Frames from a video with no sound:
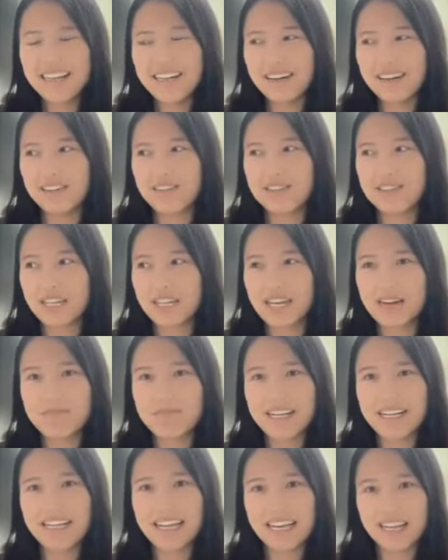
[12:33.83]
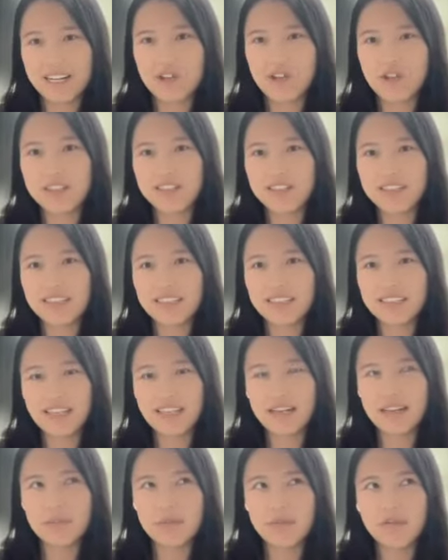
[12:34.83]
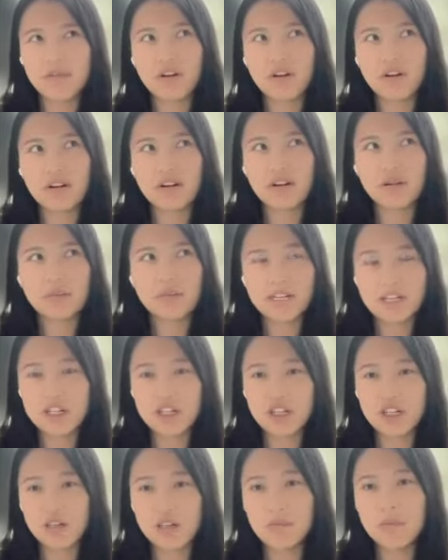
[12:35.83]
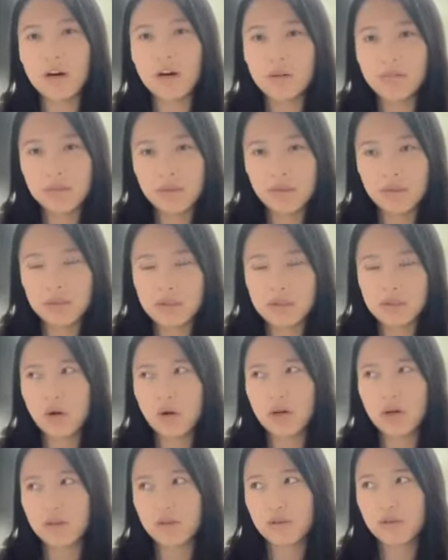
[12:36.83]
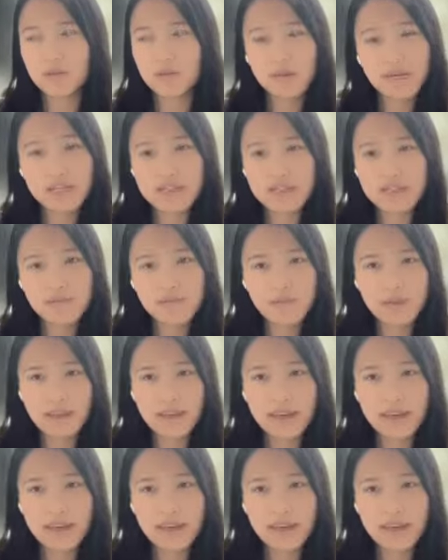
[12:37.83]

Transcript: to get my electricity set up for my shared apartment with 2 other roommates.